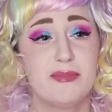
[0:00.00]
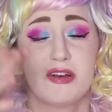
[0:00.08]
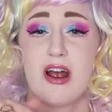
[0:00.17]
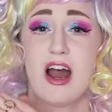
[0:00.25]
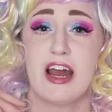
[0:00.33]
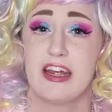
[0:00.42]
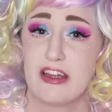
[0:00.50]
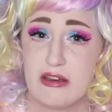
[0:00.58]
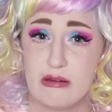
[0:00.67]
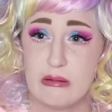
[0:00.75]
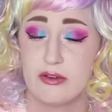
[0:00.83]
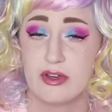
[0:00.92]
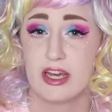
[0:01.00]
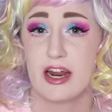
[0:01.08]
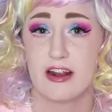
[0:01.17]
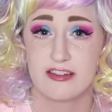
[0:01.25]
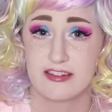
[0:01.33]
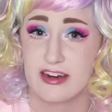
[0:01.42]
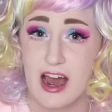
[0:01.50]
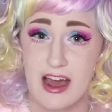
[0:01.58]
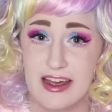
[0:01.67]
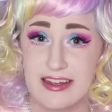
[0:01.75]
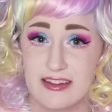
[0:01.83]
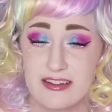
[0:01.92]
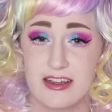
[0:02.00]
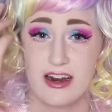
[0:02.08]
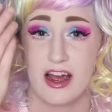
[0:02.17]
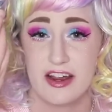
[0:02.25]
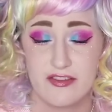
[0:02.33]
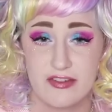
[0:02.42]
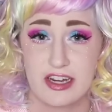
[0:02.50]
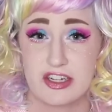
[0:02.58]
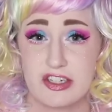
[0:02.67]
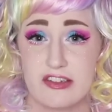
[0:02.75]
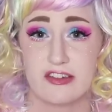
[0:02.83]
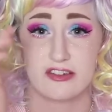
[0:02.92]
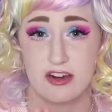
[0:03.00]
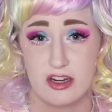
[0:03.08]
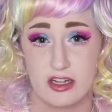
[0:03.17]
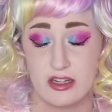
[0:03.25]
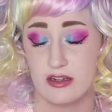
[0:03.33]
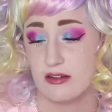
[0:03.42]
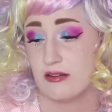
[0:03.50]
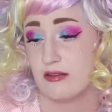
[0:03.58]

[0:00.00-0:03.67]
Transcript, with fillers: up your eye goo, you can get styes and eye infections. It's not good.